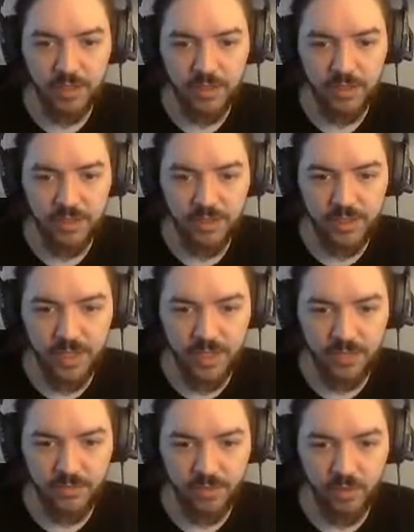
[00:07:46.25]

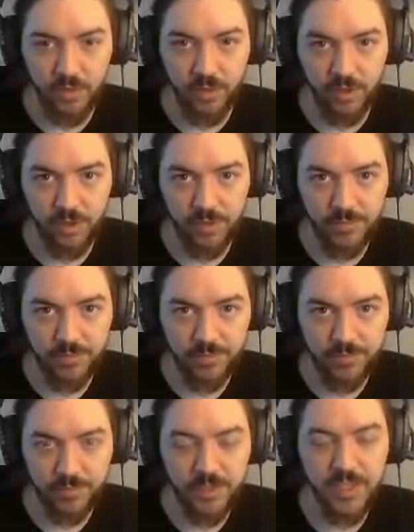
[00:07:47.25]
stays forward.
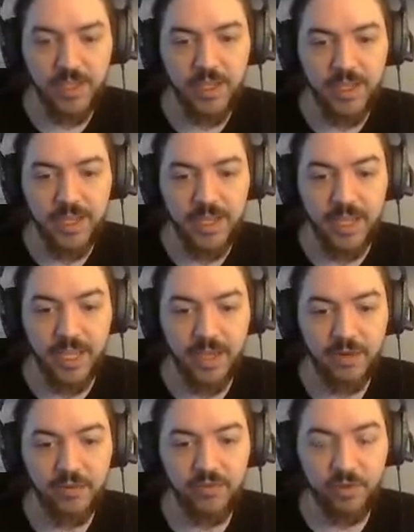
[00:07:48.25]

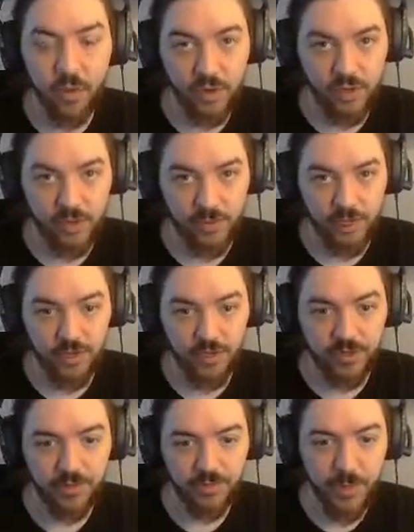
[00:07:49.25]
In Forge mode,
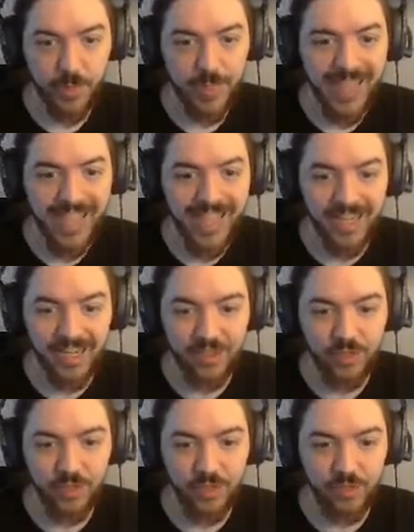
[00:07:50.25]

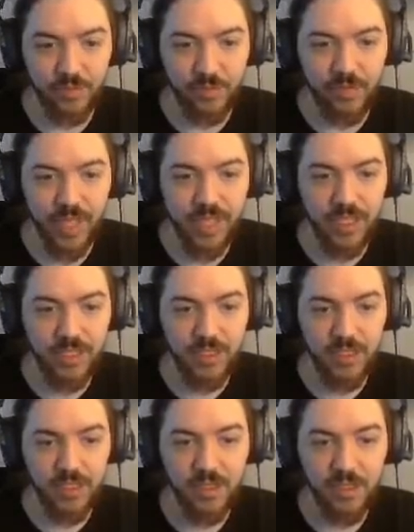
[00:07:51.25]
and when you're
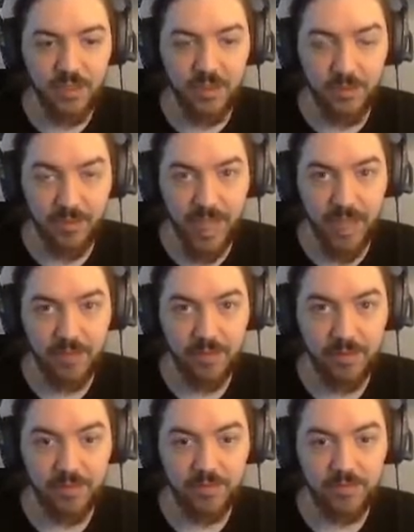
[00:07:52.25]
playing the map
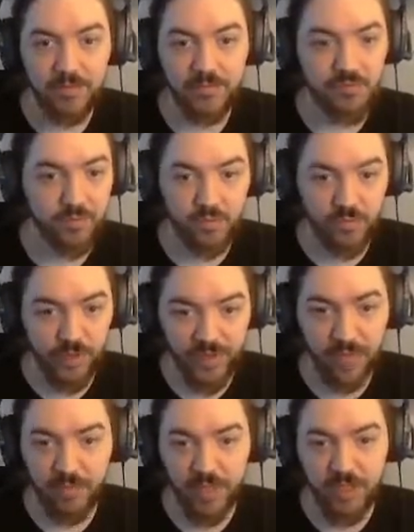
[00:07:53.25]

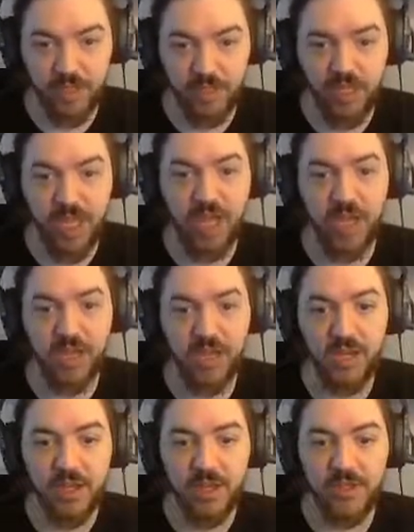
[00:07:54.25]
without being online.
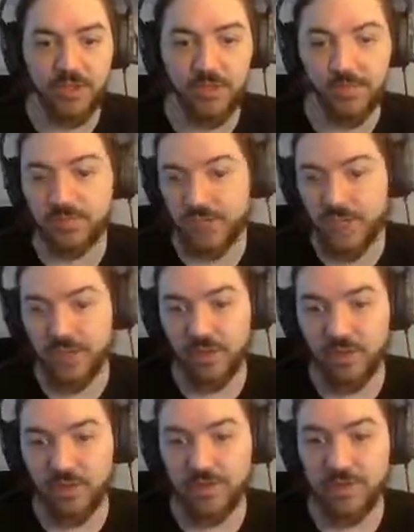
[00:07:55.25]
So, in other
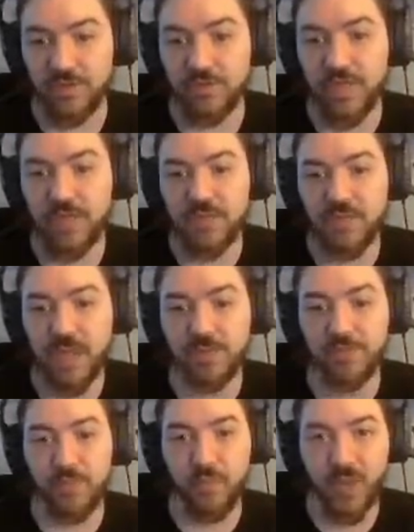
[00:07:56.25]
words, if you're playing the map
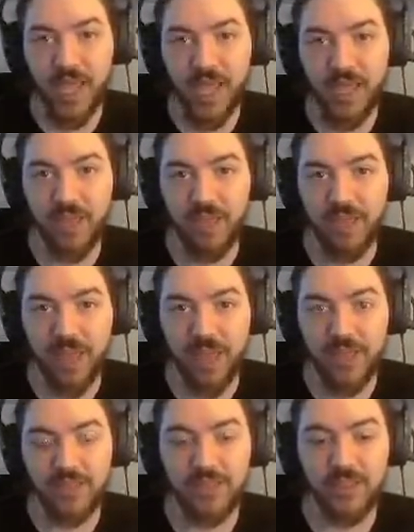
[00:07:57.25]
the way
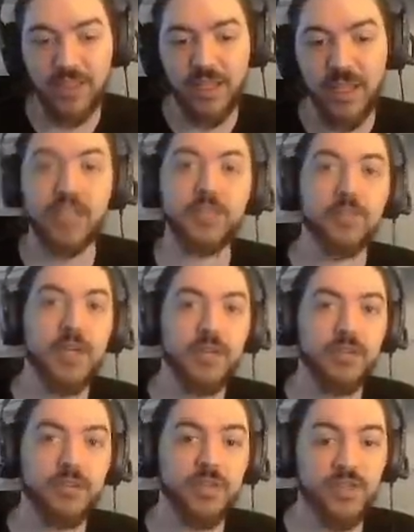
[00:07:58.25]
that the Xbox
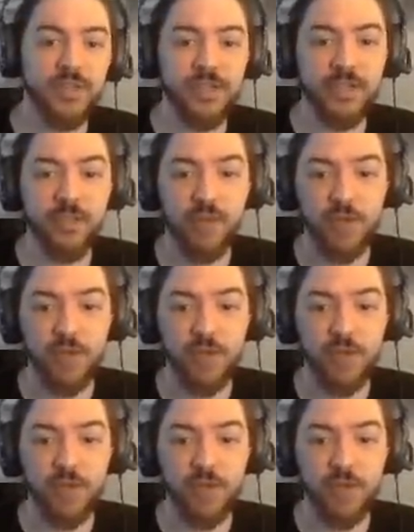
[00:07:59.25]
360 would